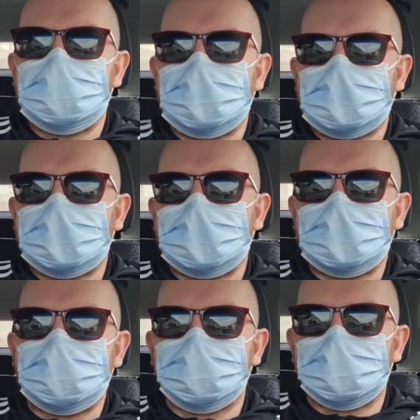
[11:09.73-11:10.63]

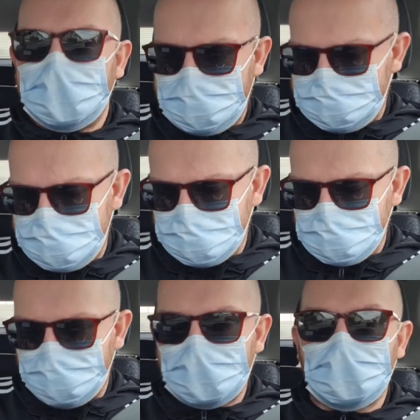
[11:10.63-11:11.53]
I can still
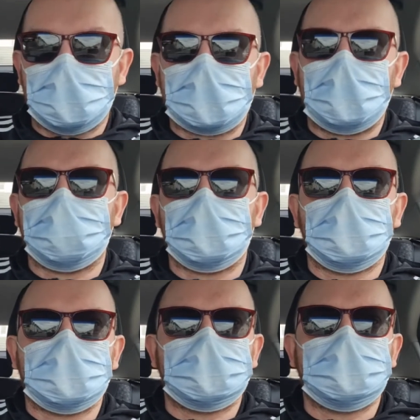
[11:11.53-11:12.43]
do a bit of work
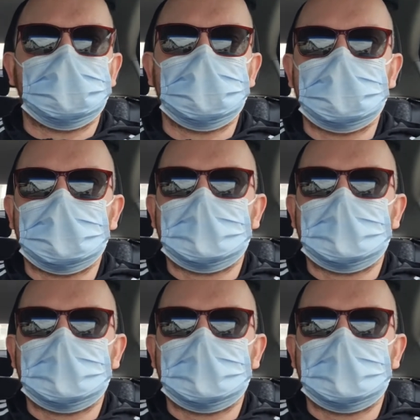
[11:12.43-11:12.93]
afterwards.